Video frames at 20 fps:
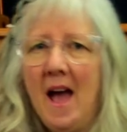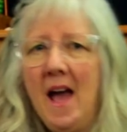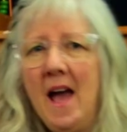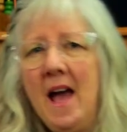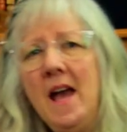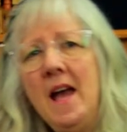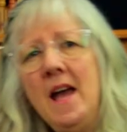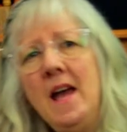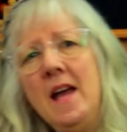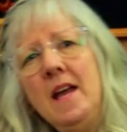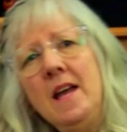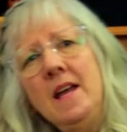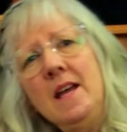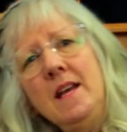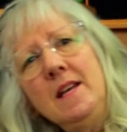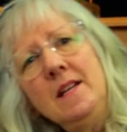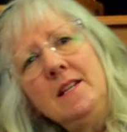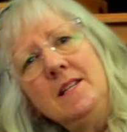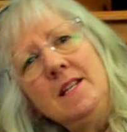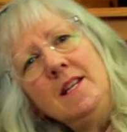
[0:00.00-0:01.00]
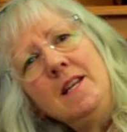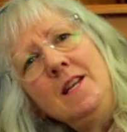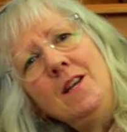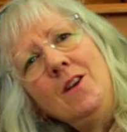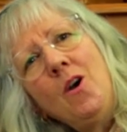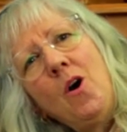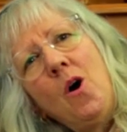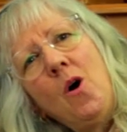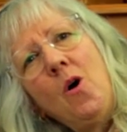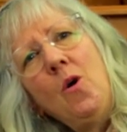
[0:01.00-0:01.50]

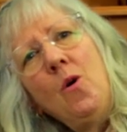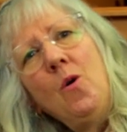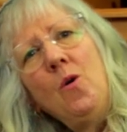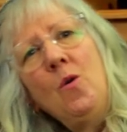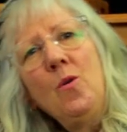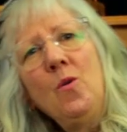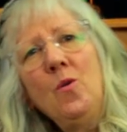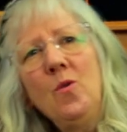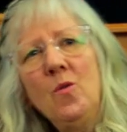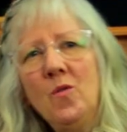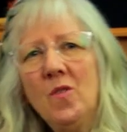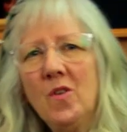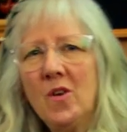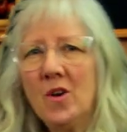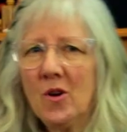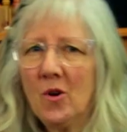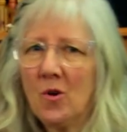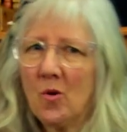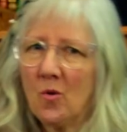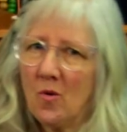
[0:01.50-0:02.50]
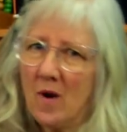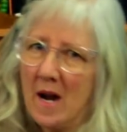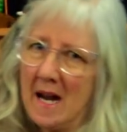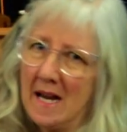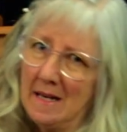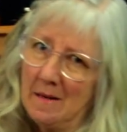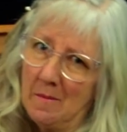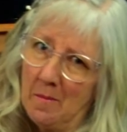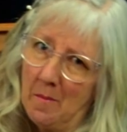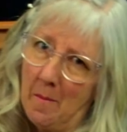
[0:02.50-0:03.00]
Hey ho, the
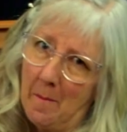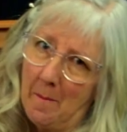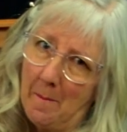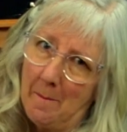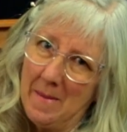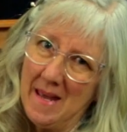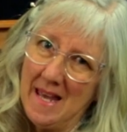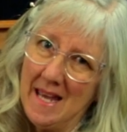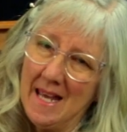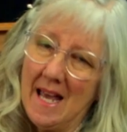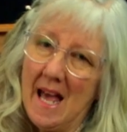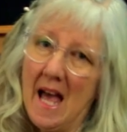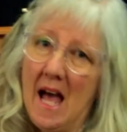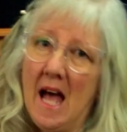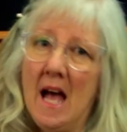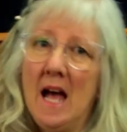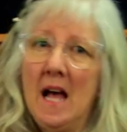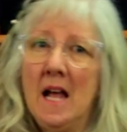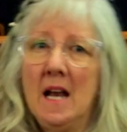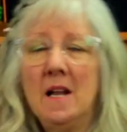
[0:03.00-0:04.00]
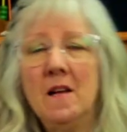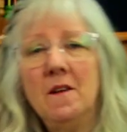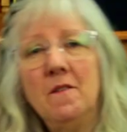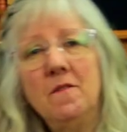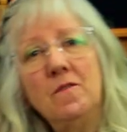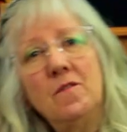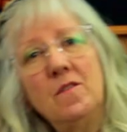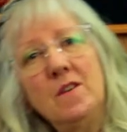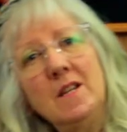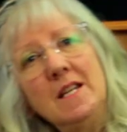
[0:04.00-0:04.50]
great big
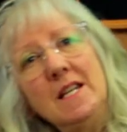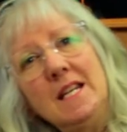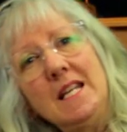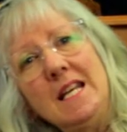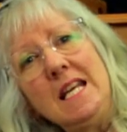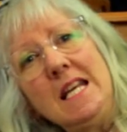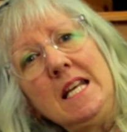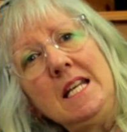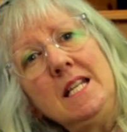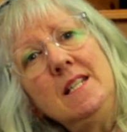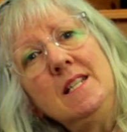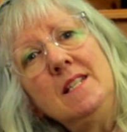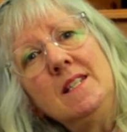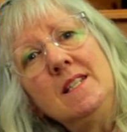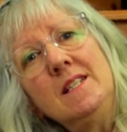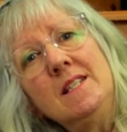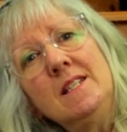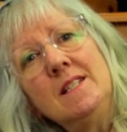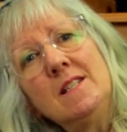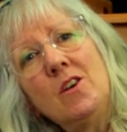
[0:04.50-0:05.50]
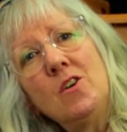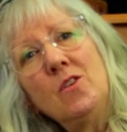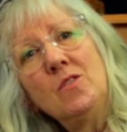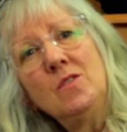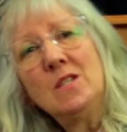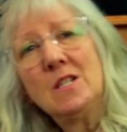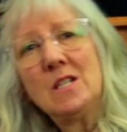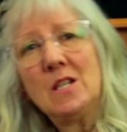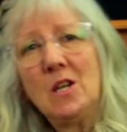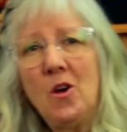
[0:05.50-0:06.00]
elephant is so
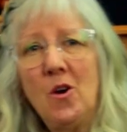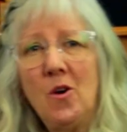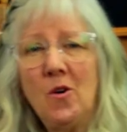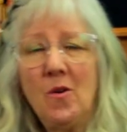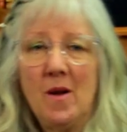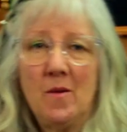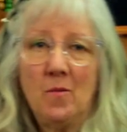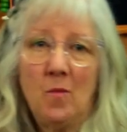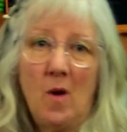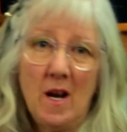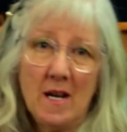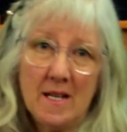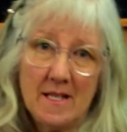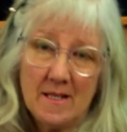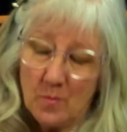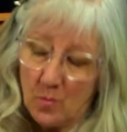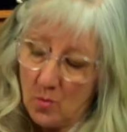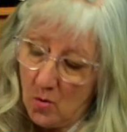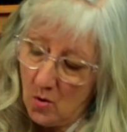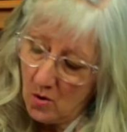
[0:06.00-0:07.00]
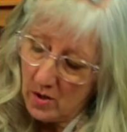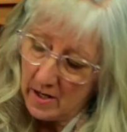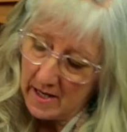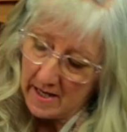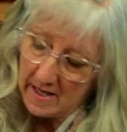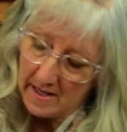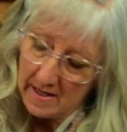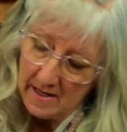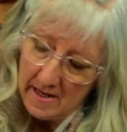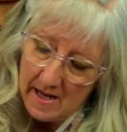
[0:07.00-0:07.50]
slow. And while he's
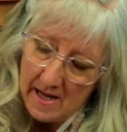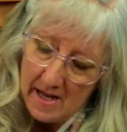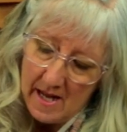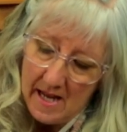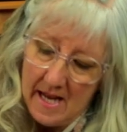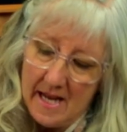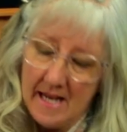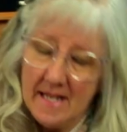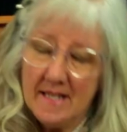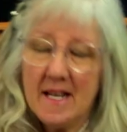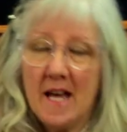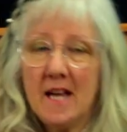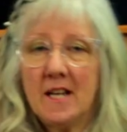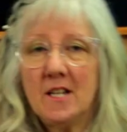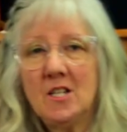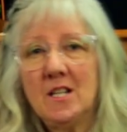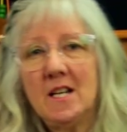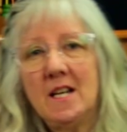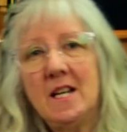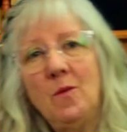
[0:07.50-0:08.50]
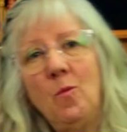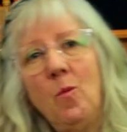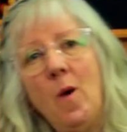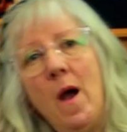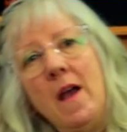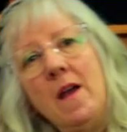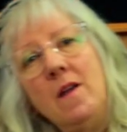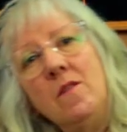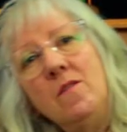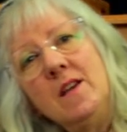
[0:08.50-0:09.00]
walking, he's actually
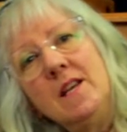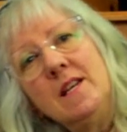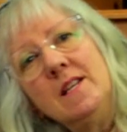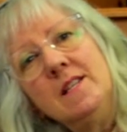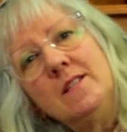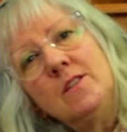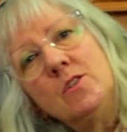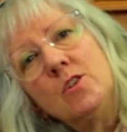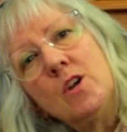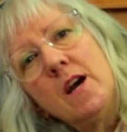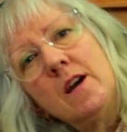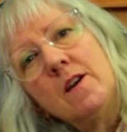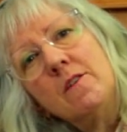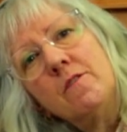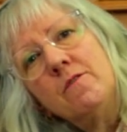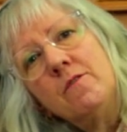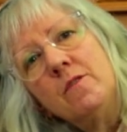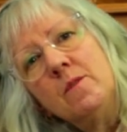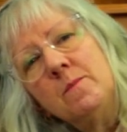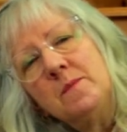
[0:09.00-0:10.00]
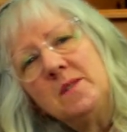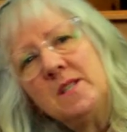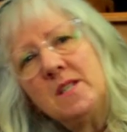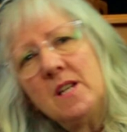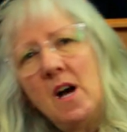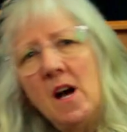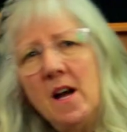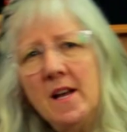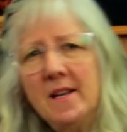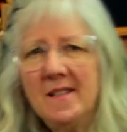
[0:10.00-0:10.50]
waving his trunk from
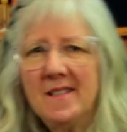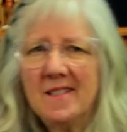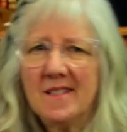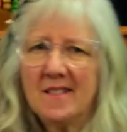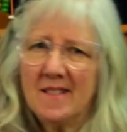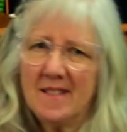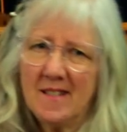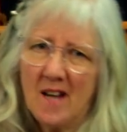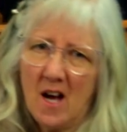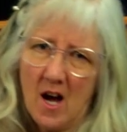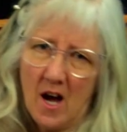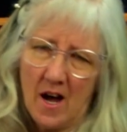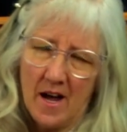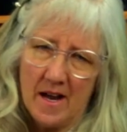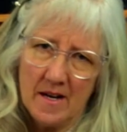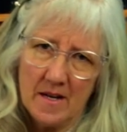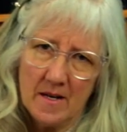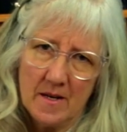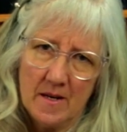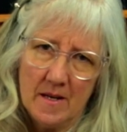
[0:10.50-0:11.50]
side to side.